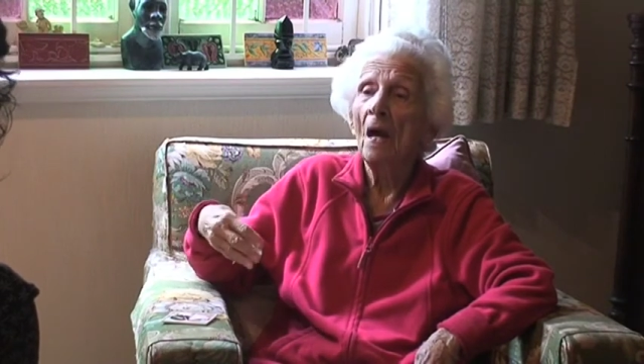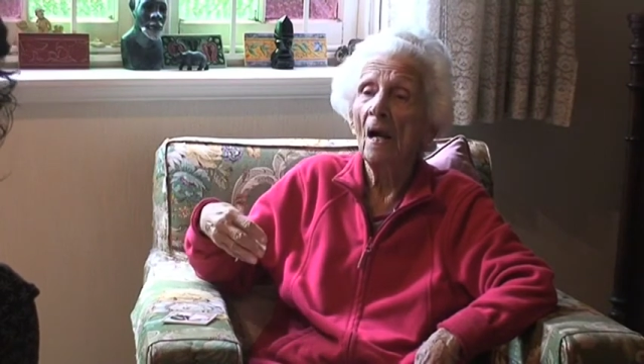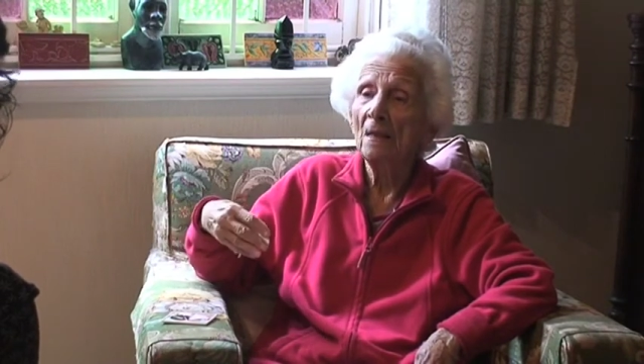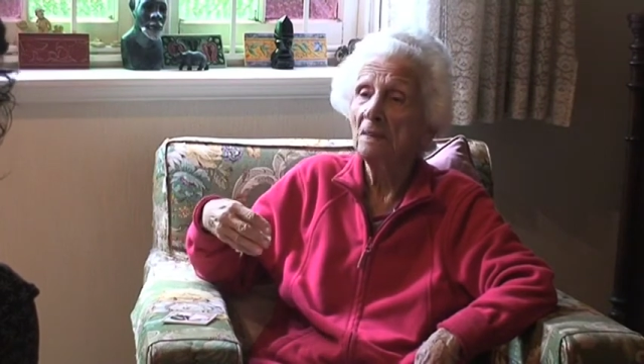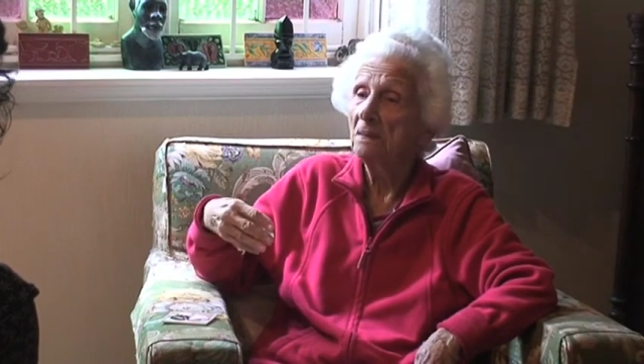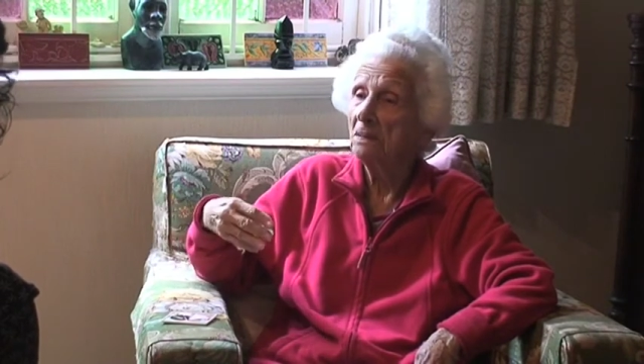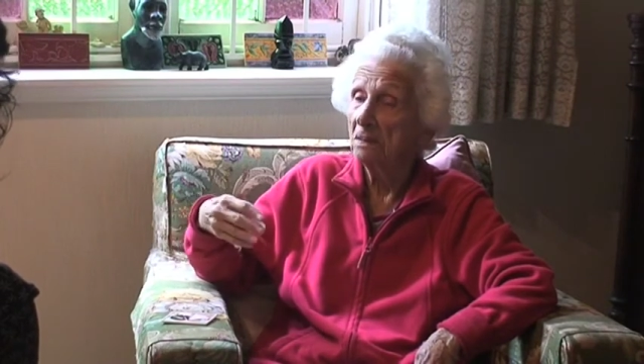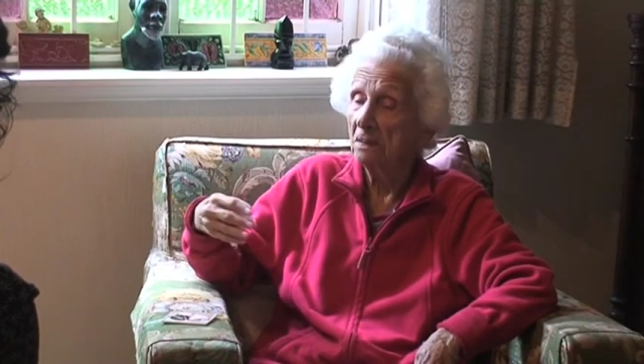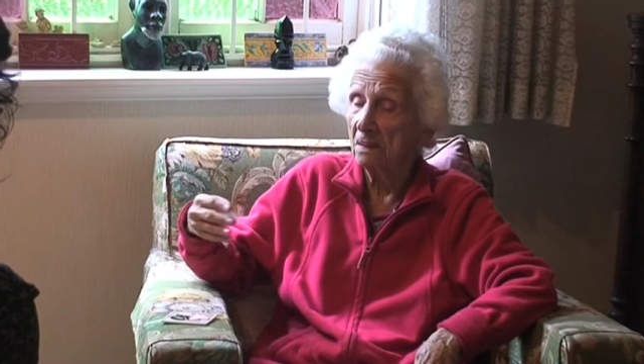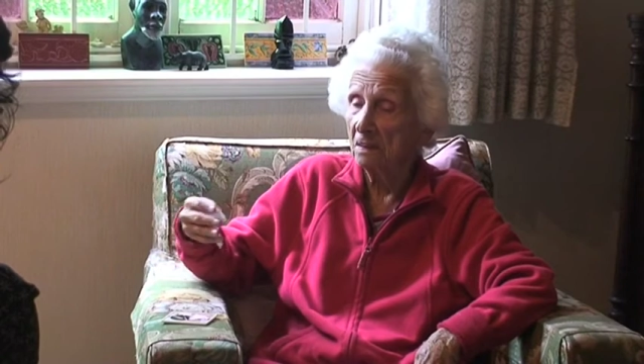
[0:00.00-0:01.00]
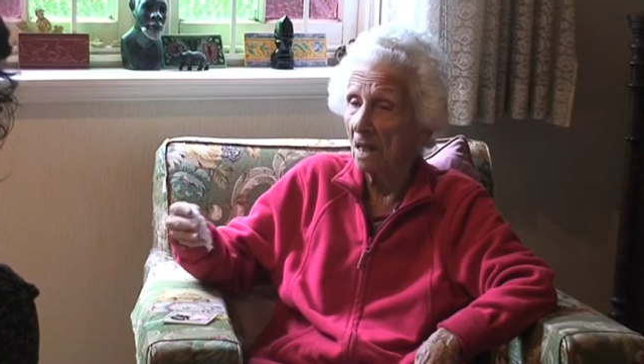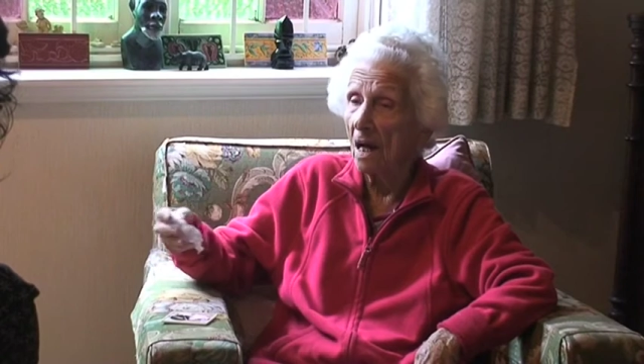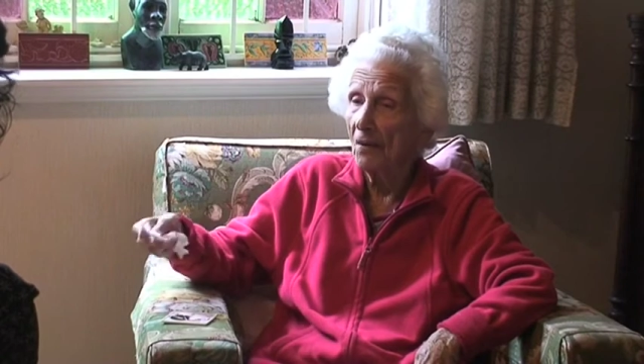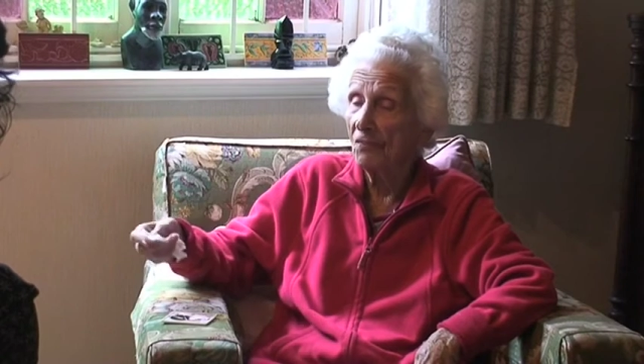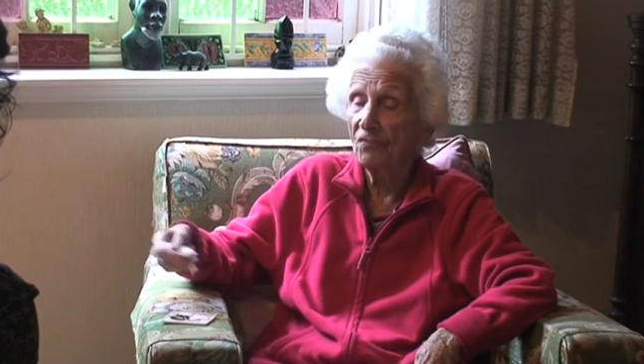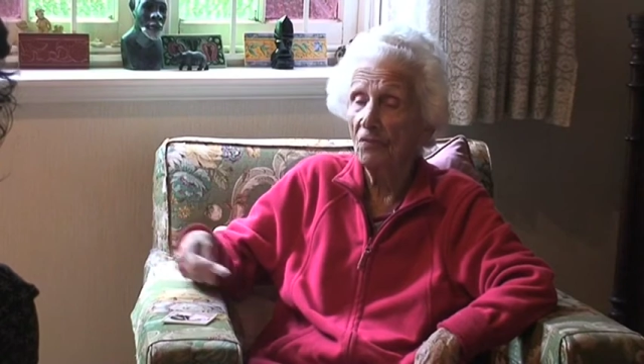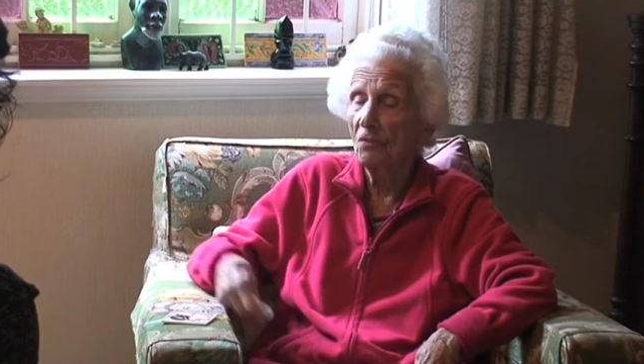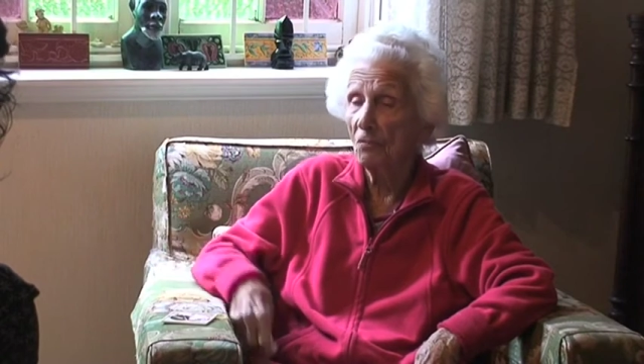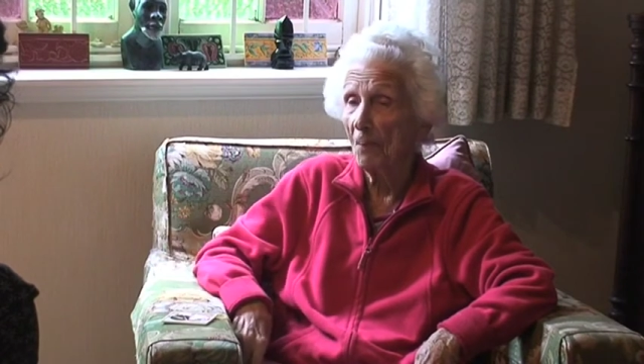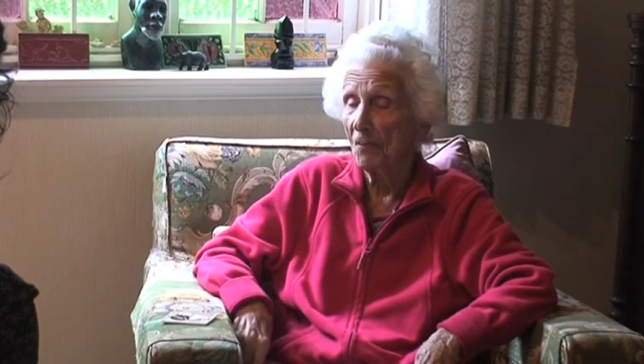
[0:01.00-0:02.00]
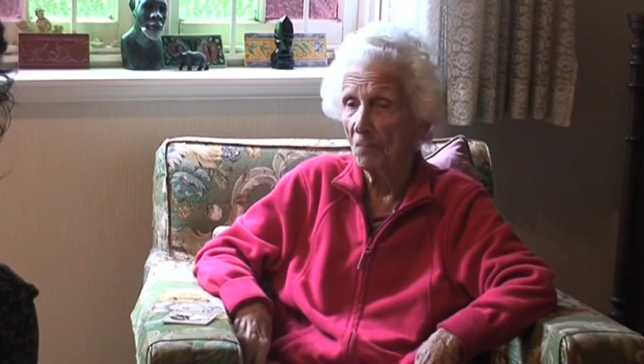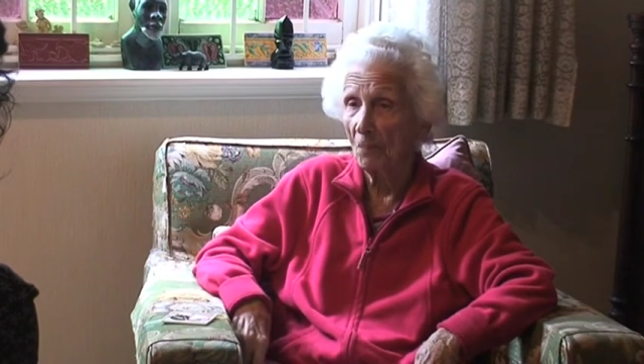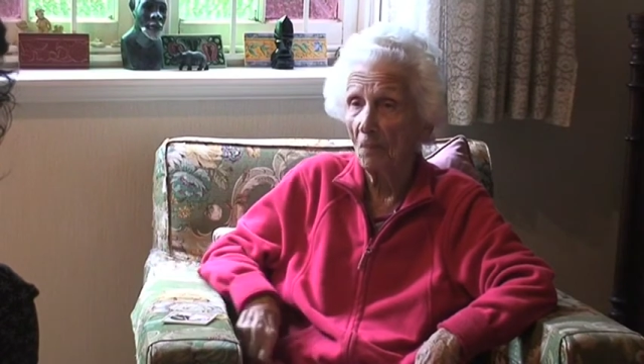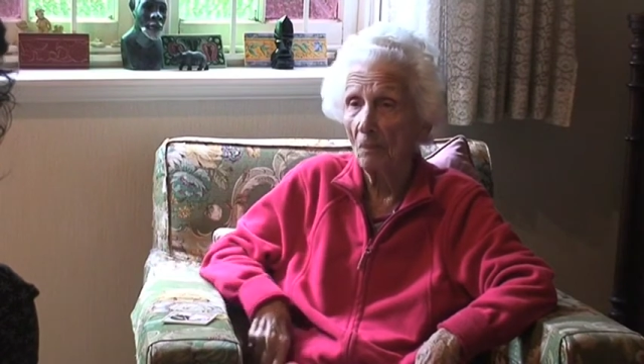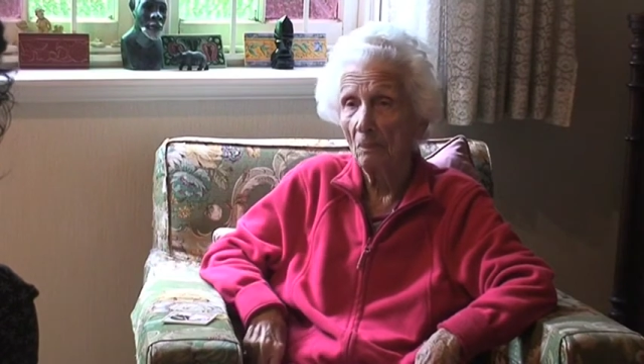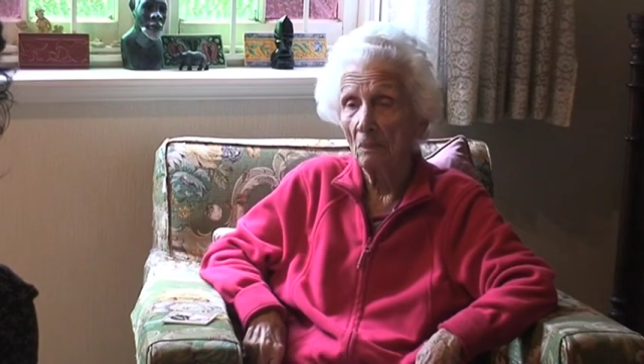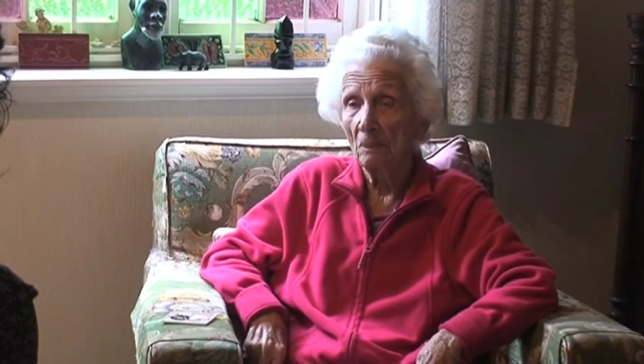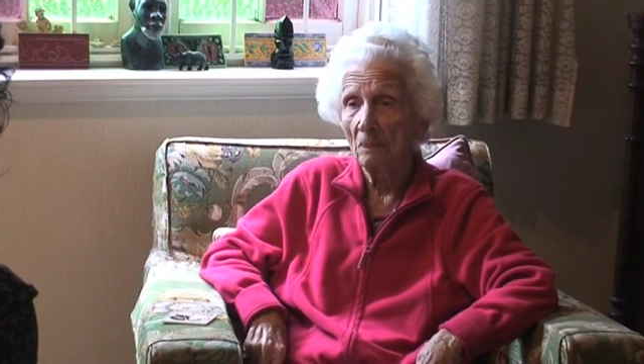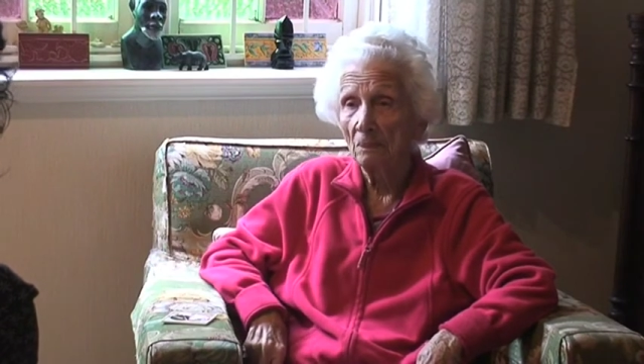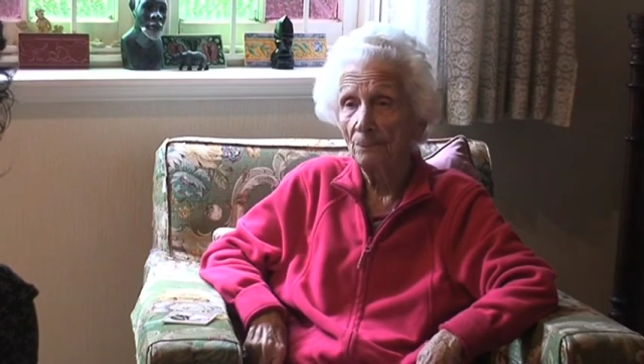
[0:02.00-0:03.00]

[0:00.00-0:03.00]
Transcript: and to die as soon as possible. Mm.